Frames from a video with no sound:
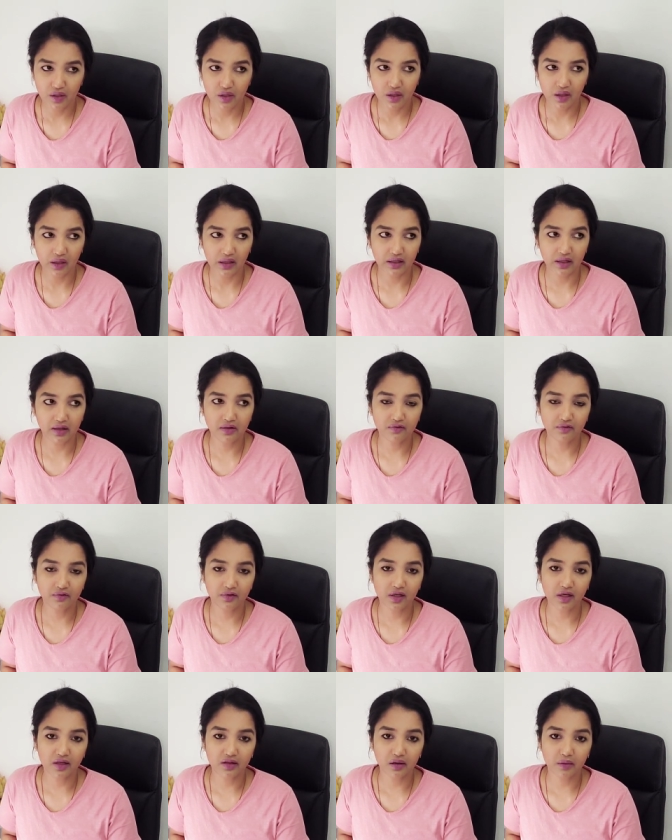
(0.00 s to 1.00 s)
And I get the
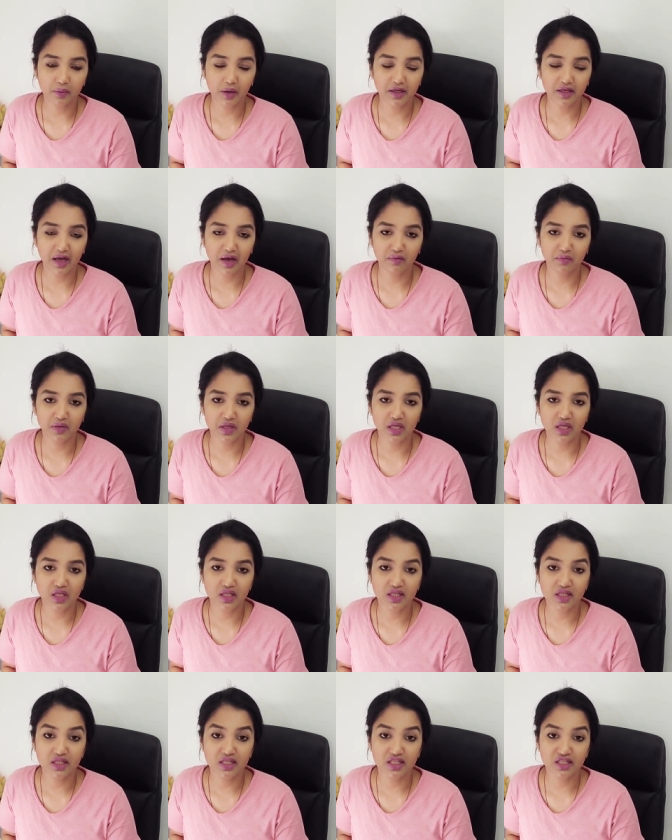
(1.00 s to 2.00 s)
feeling there might have
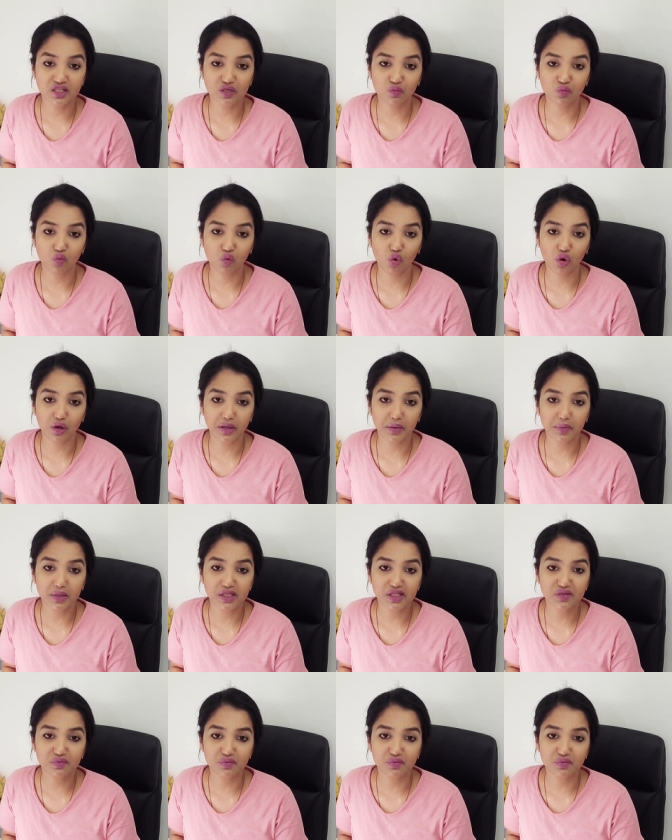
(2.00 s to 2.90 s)
been disappointments